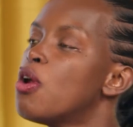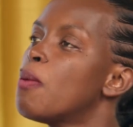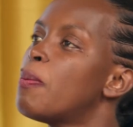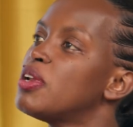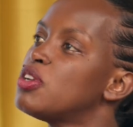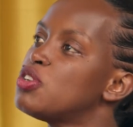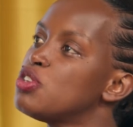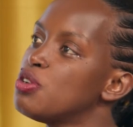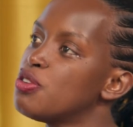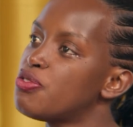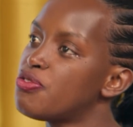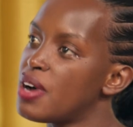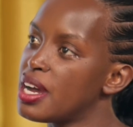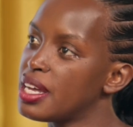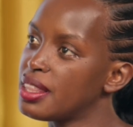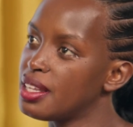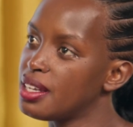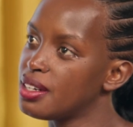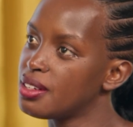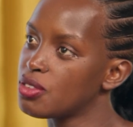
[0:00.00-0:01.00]
No, but do you
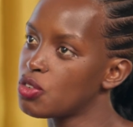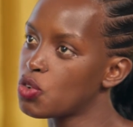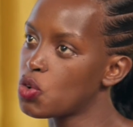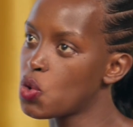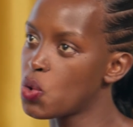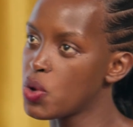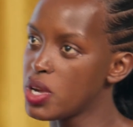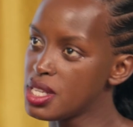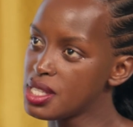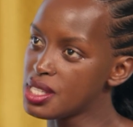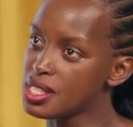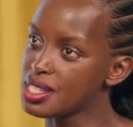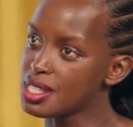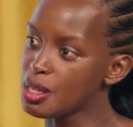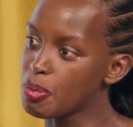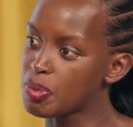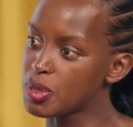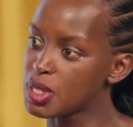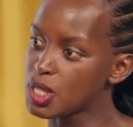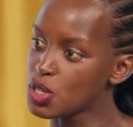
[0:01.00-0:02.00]
find that Queen
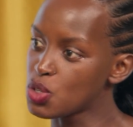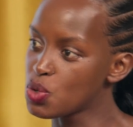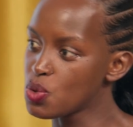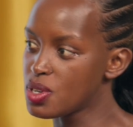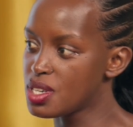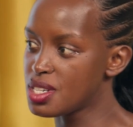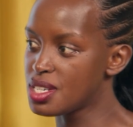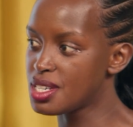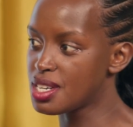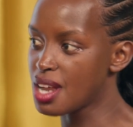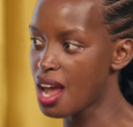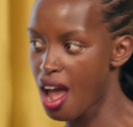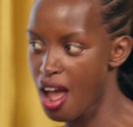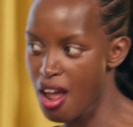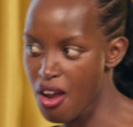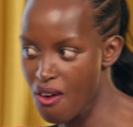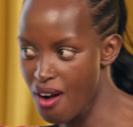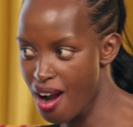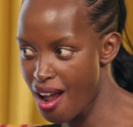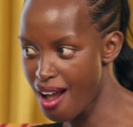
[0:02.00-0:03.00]
sips into
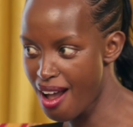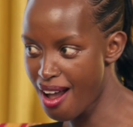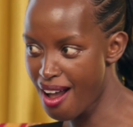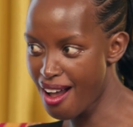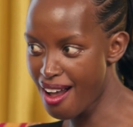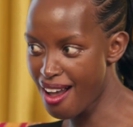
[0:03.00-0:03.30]
Tyra